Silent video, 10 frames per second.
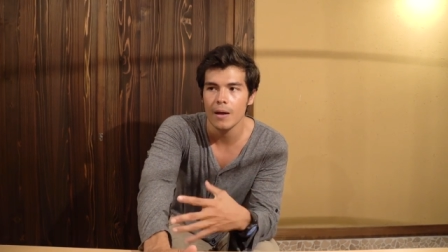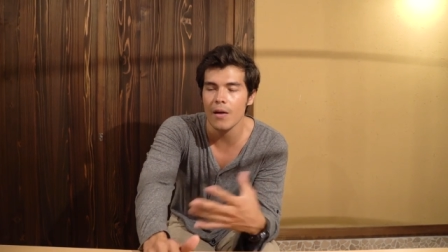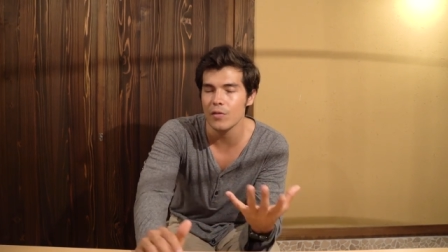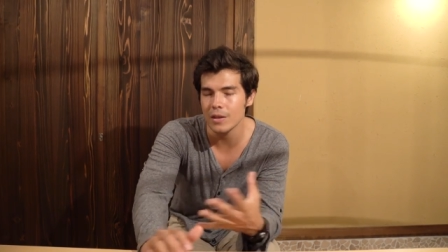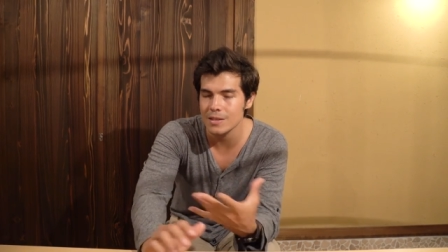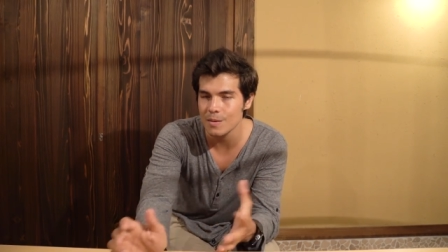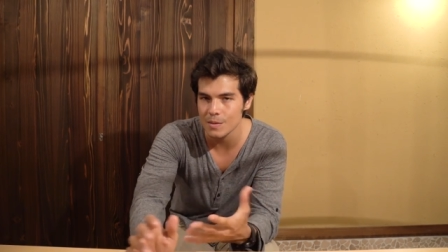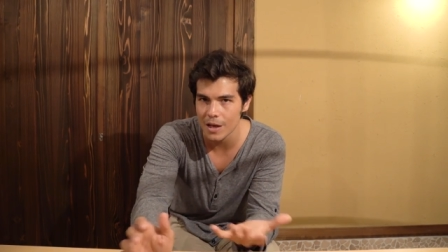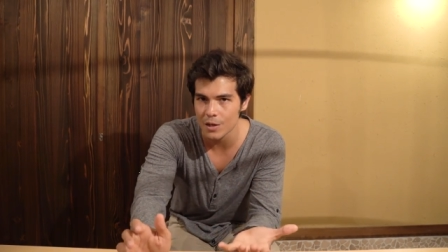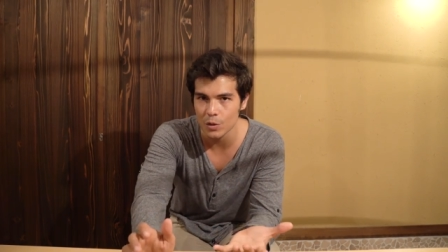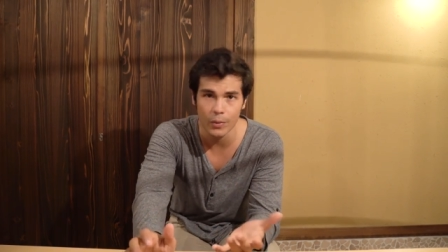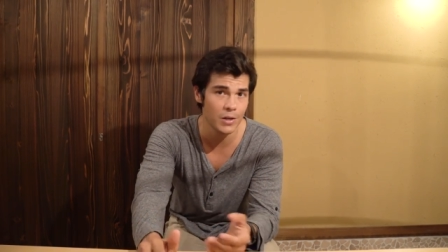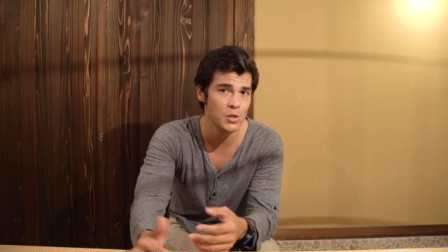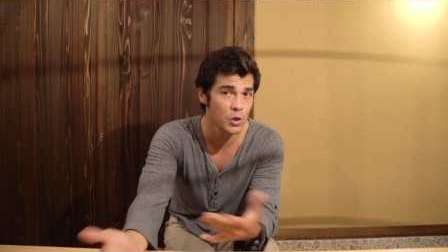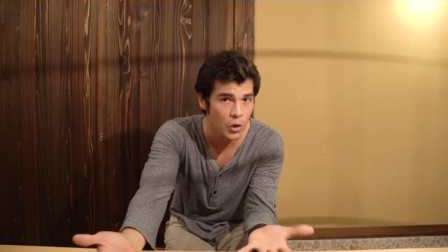Everything seems natural,
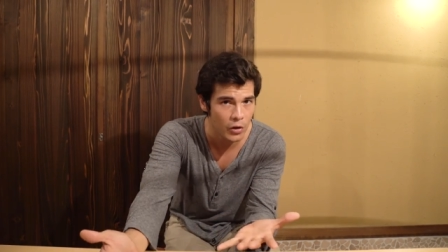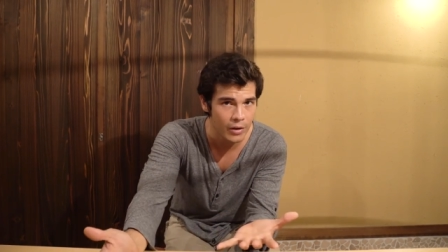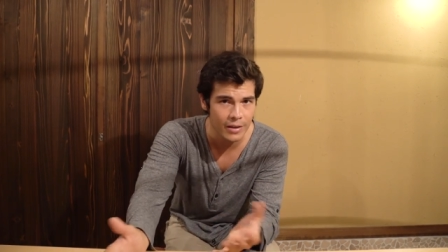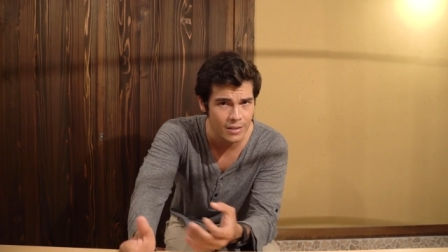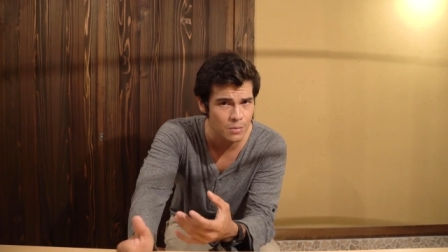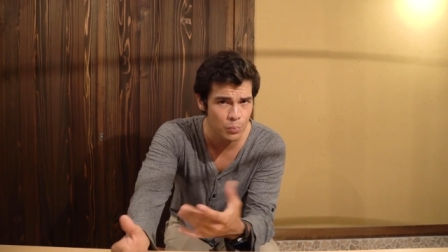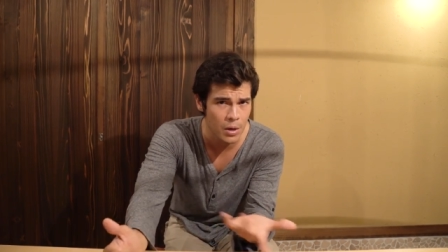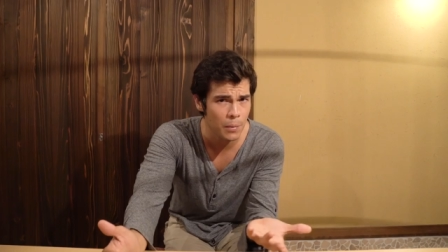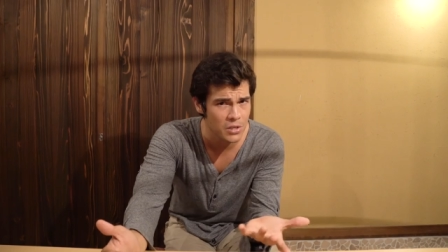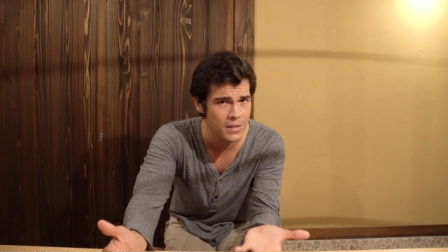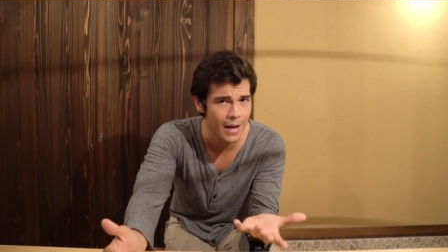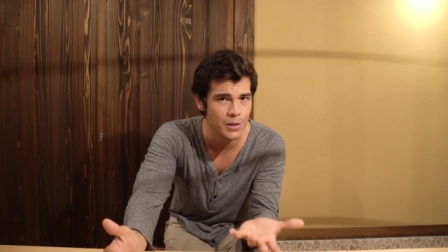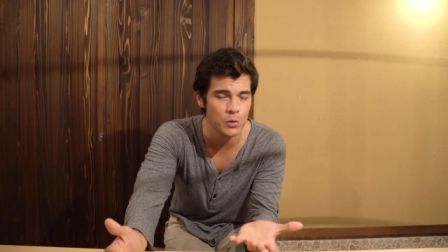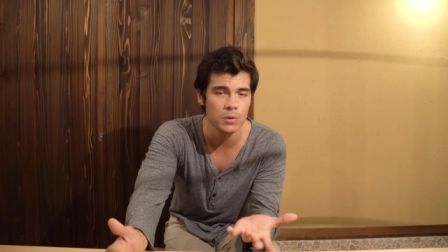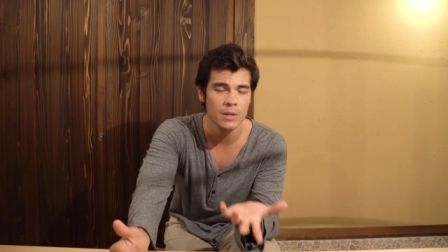right? Sugar is pretty much
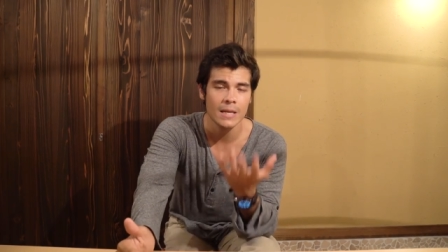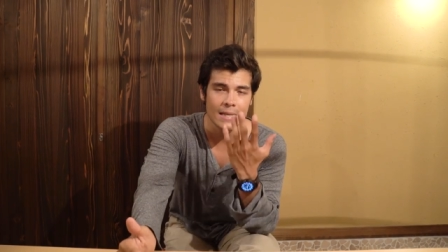natural.